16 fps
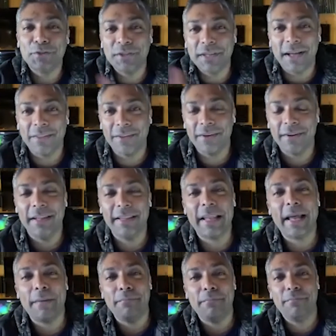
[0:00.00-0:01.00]
the other, and
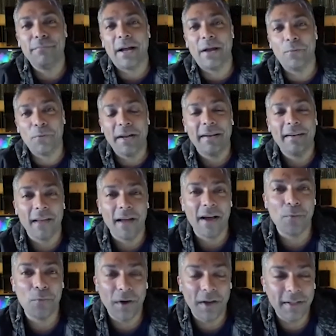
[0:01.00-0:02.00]
then I went
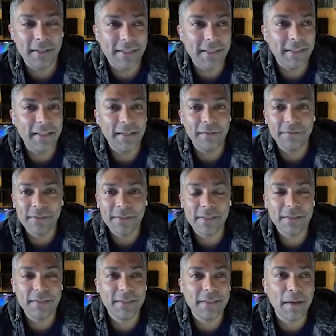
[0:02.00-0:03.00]
live once, and then if
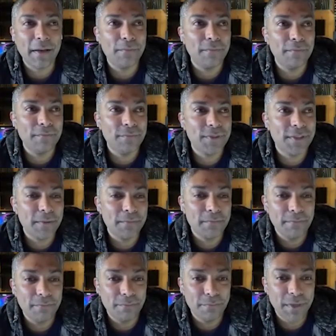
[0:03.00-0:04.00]

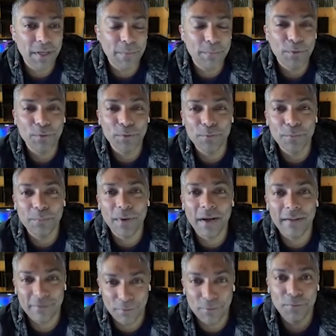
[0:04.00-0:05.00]
some people
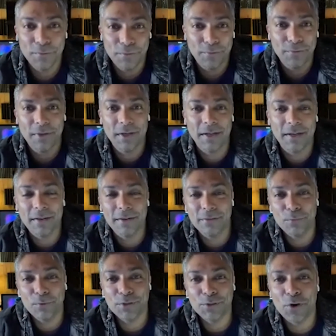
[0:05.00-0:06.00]
who
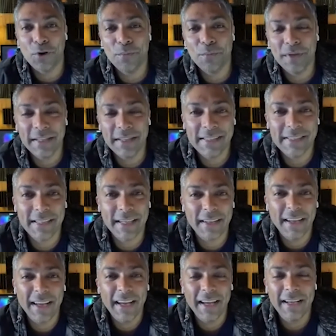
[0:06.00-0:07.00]
saw me, they said,
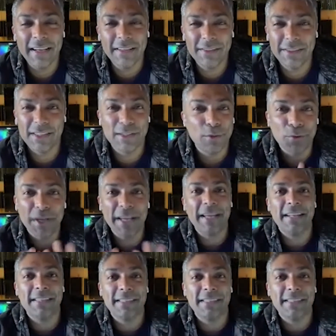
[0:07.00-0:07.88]
just looking at a